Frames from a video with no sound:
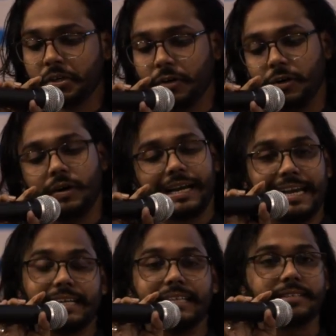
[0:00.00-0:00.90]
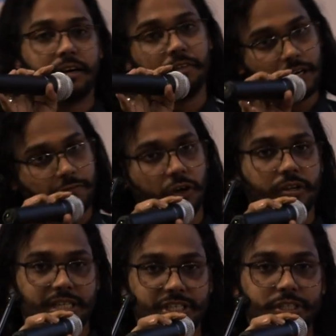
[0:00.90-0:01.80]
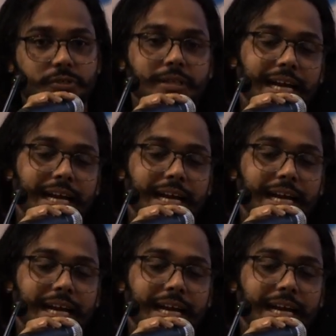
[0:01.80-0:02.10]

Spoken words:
Again, it's a workflow orchestration tool